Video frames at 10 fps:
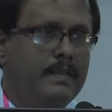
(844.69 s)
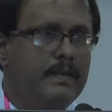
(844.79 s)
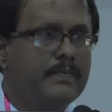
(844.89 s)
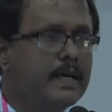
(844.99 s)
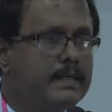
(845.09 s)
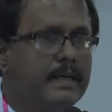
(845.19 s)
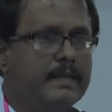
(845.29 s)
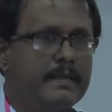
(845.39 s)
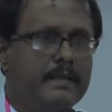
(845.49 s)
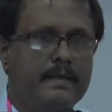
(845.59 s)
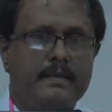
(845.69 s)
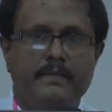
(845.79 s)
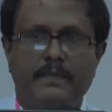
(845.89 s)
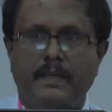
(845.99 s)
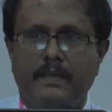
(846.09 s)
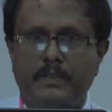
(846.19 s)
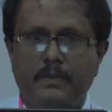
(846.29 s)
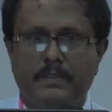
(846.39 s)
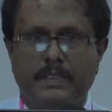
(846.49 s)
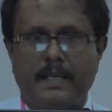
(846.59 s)
If contraindicated, we can
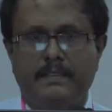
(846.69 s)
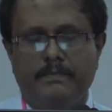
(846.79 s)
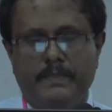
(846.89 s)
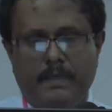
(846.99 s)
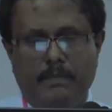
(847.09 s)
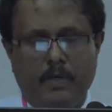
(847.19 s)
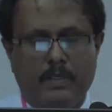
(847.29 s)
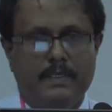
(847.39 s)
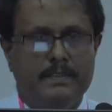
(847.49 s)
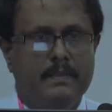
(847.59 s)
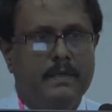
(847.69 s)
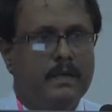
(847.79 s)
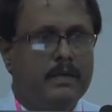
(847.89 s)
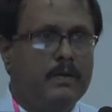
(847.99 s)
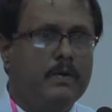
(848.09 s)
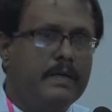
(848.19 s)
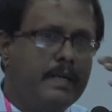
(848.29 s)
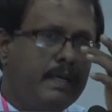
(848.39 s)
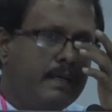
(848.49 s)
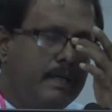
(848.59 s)
use calcium channel blockers,
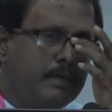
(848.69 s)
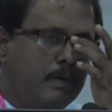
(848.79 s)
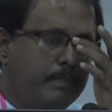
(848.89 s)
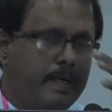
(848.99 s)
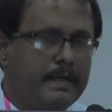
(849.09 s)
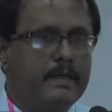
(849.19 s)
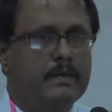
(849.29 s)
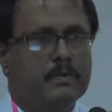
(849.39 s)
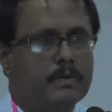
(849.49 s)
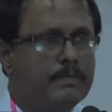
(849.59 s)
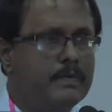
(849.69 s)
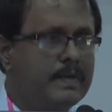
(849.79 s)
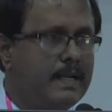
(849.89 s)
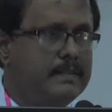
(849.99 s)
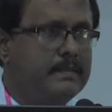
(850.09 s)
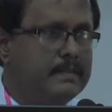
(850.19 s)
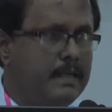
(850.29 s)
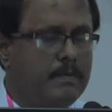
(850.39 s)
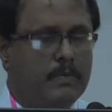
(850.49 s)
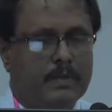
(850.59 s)
non-dihydropyridine group of calcium
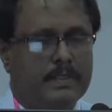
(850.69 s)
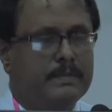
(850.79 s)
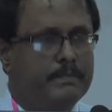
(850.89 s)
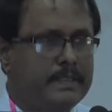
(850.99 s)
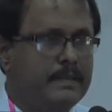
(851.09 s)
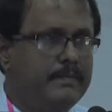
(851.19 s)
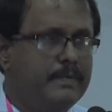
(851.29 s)
channel blockers better.